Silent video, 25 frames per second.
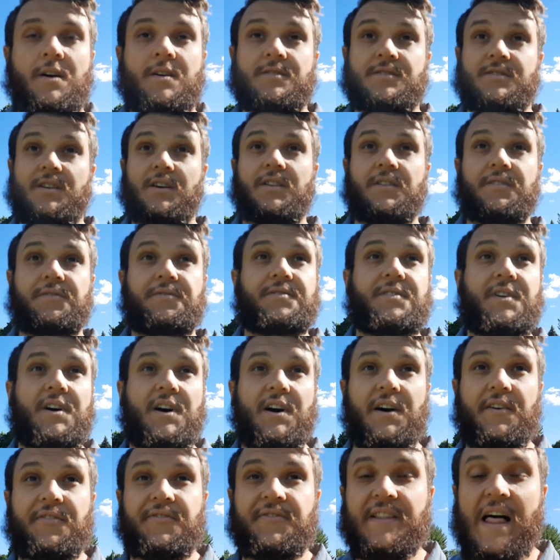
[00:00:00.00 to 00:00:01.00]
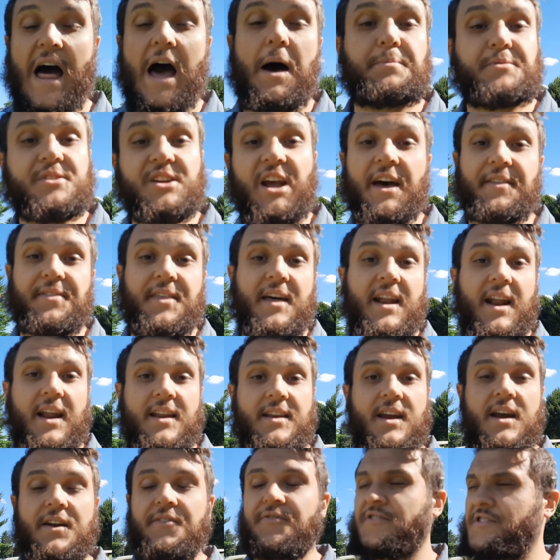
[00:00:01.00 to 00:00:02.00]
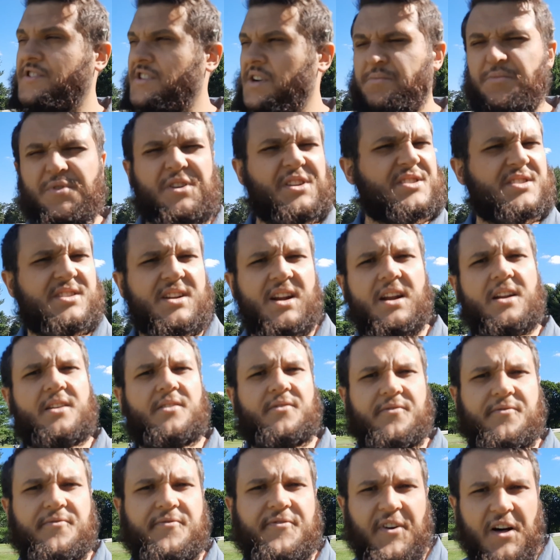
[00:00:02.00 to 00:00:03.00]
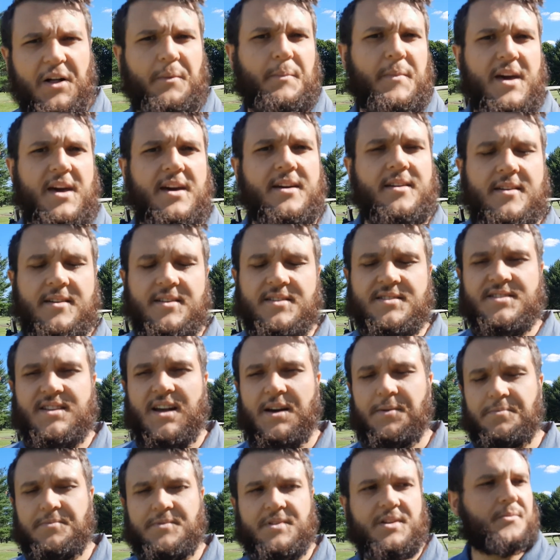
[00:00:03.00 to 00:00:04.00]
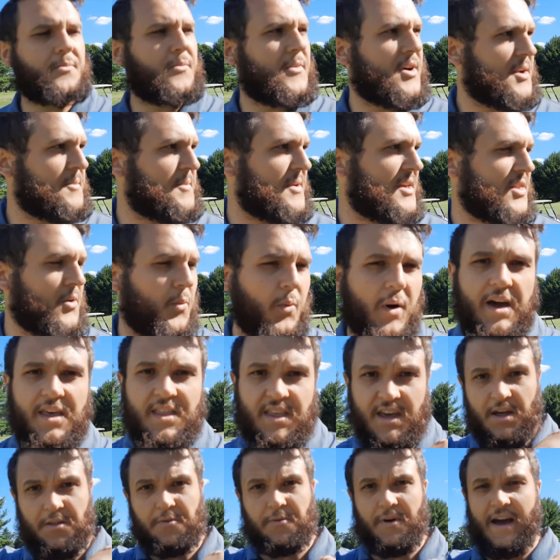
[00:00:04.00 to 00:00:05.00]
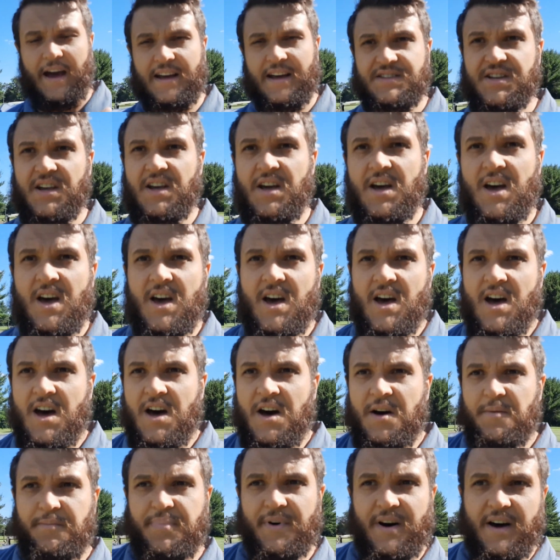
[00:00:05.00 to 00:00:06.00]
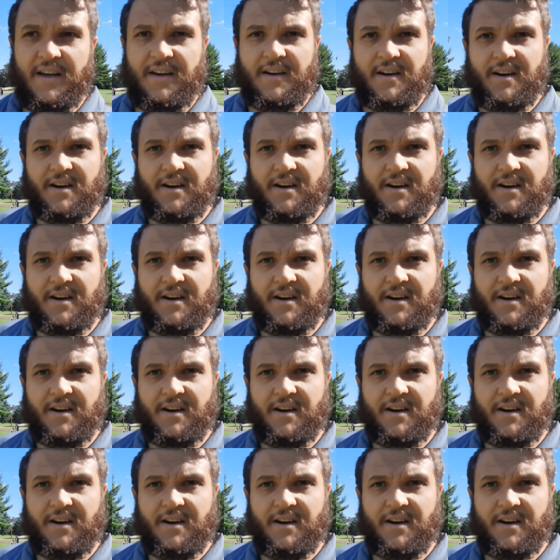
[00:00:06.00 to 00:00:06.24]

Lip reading: So the flop shot that I did, for some reason I didn't film it because I didn't want to be in the way of the other guys. But